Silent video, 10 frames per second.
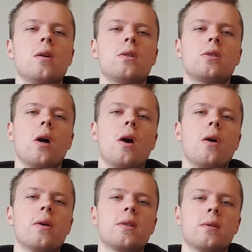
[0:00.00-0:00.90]
So
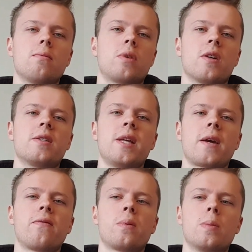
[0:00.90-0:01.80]
it's kind of
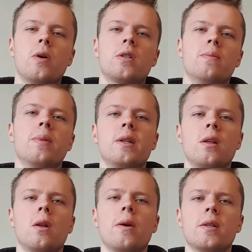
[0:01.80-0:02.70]
second from the bottom, but in the
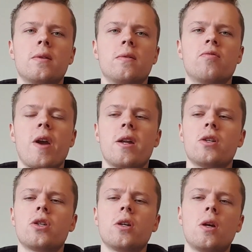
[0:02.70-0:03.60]
lowest of the
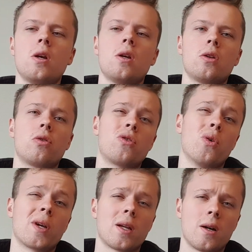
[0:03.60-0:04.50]
range. You're
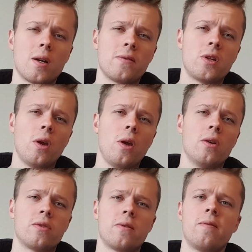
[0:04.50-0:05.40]
talking kind of
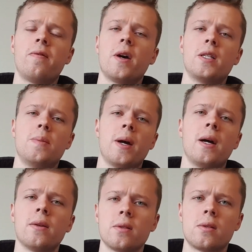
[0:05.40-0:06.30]

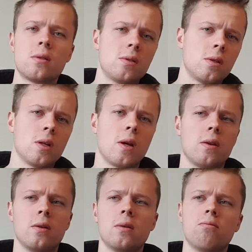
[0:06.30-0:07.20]
£230, you
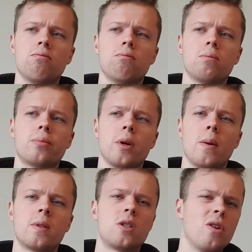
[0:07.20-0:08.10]
know,
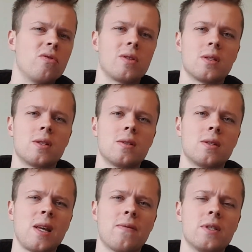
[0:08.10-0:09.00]
up to
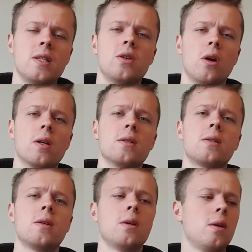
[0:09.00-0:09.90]
$270